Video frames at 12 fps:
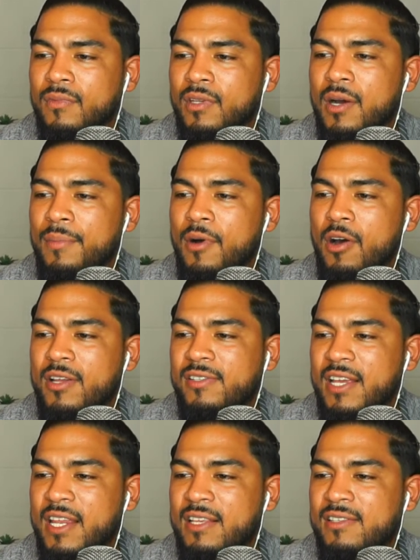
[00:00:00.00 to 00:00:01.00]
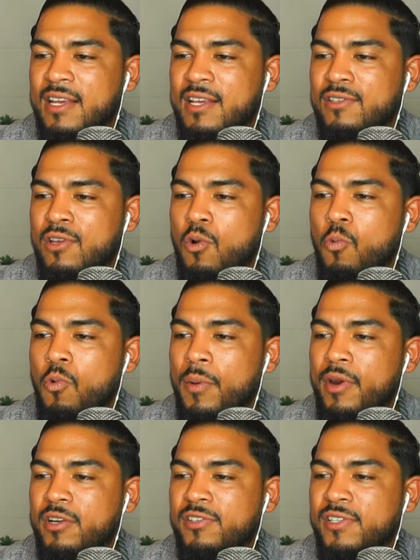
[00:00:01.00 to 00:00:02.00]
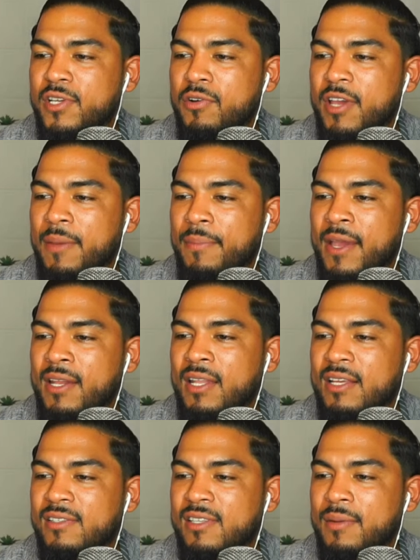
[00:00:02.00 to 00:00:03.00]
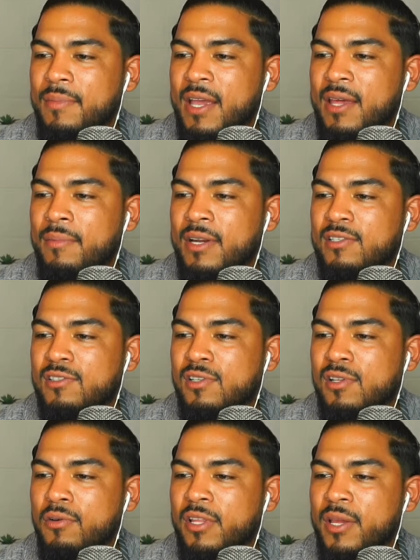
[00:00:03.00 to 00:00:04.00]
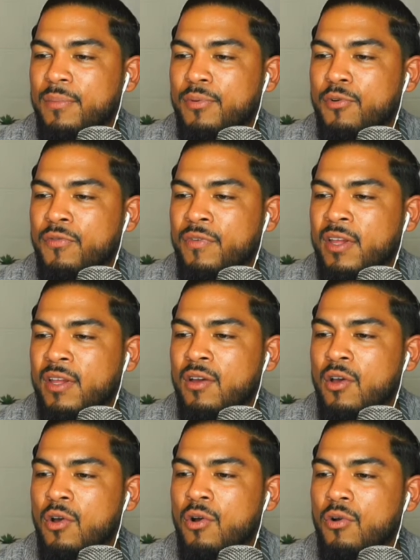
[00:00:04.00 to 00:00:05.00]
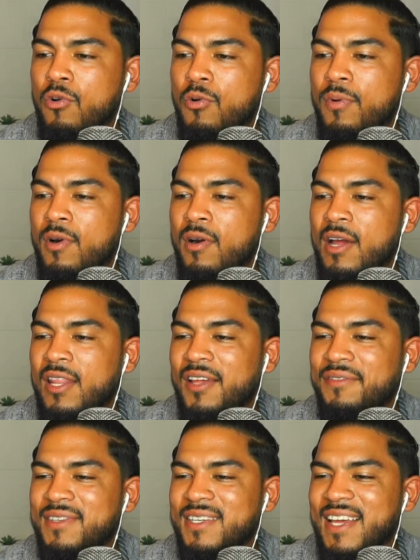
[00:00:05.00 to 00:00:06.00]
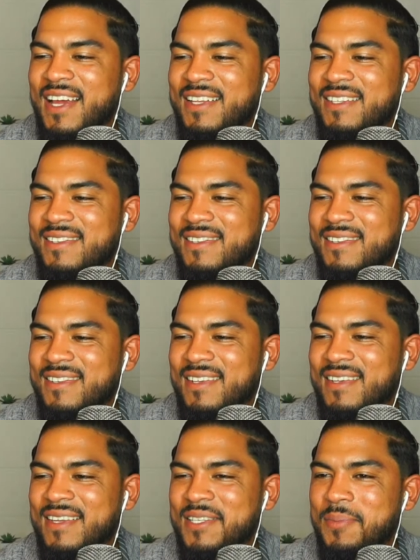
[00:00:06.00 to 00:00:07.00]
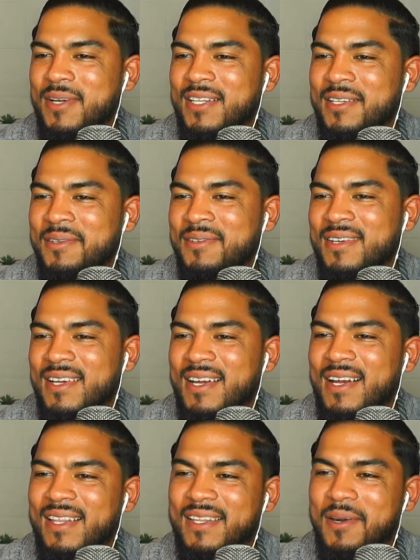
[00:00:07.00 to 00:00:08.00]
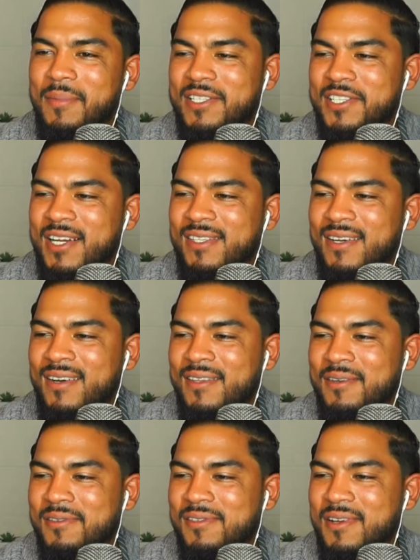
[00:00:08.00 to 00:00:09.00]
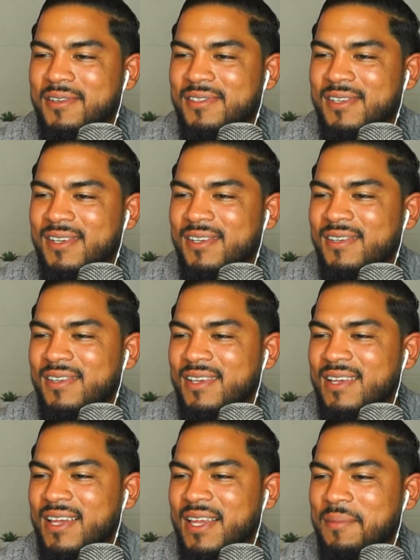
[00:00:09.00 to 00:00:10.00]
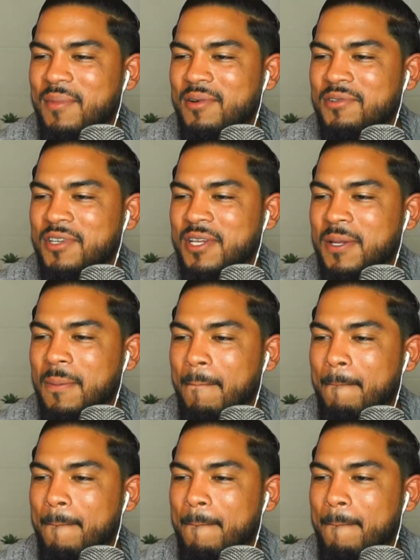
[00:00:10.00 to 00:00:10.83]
Honest Annie says women are still getting paid less than men, but it's slowly improving. Uber, I love to dance. She put a little bachata, a little salsa emoji.